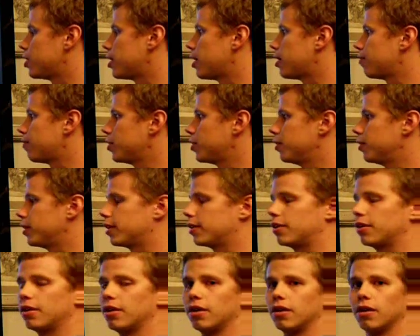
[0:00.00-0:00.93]
after you get
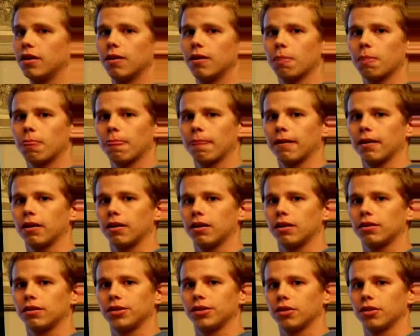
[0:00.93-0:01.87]

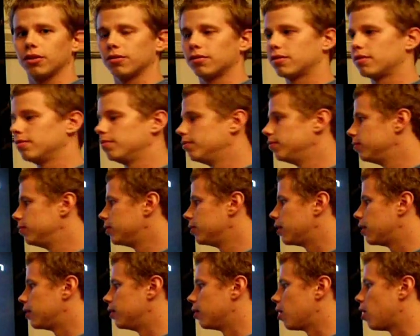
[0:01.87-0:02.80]
your
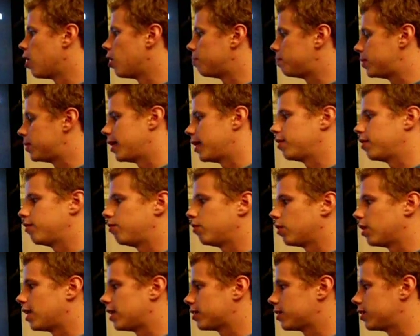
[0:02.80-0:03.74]
updated
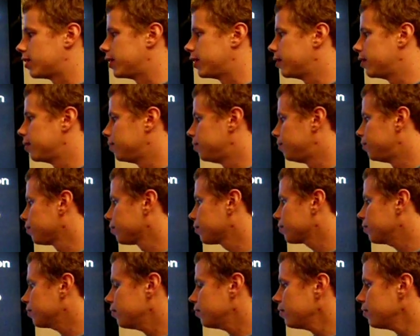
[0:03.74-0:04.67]
velocity.
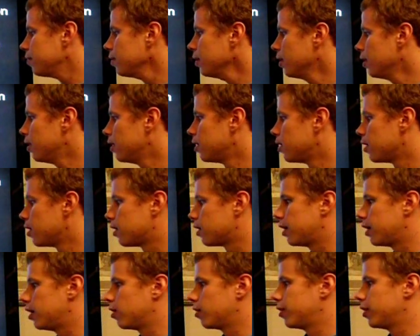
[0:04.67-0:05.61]

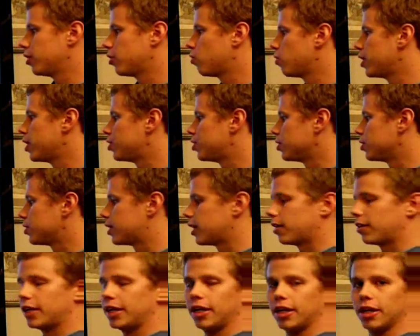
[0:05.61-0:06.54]
Here are the equations down
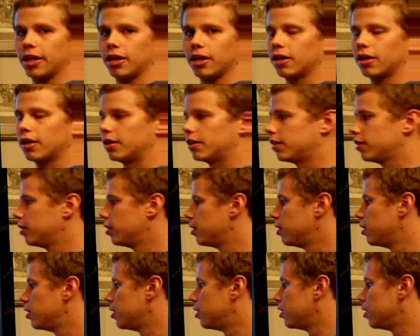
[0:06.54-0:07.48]
here and
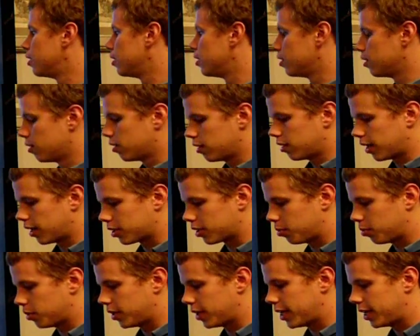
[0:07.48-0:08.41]

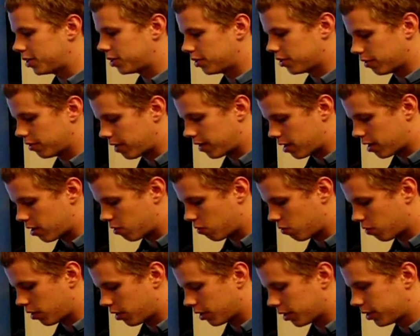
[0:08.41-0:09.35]
explanations of how it
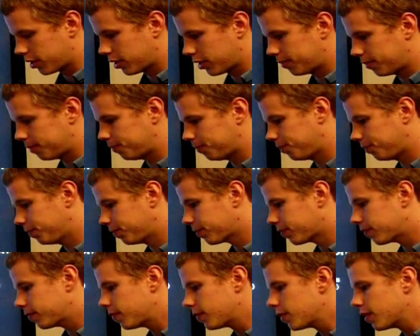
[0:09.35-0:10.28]
works.
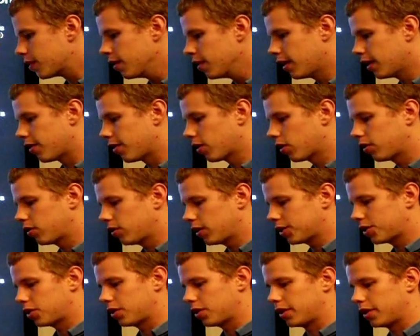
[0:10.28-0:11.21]
Now the
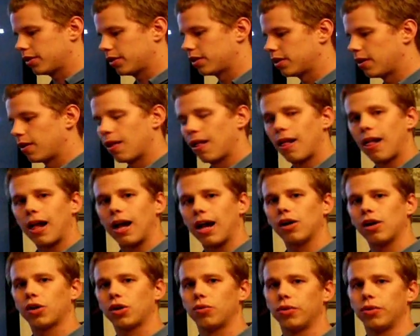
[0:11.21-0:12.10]
question is, how can we